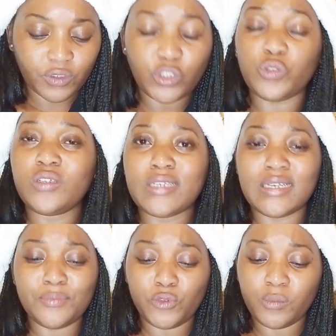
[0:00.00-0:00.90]
doing
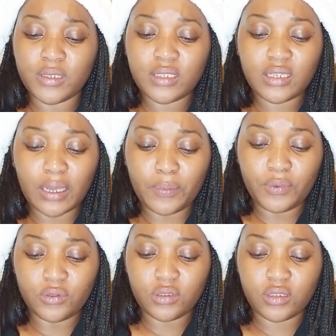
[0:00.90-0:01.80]
some domestic
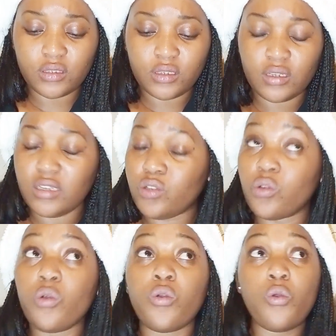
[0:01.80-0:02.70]
abuse.
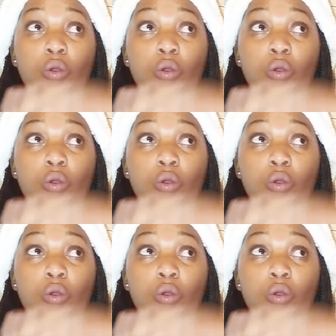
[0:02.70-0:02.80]
Yo,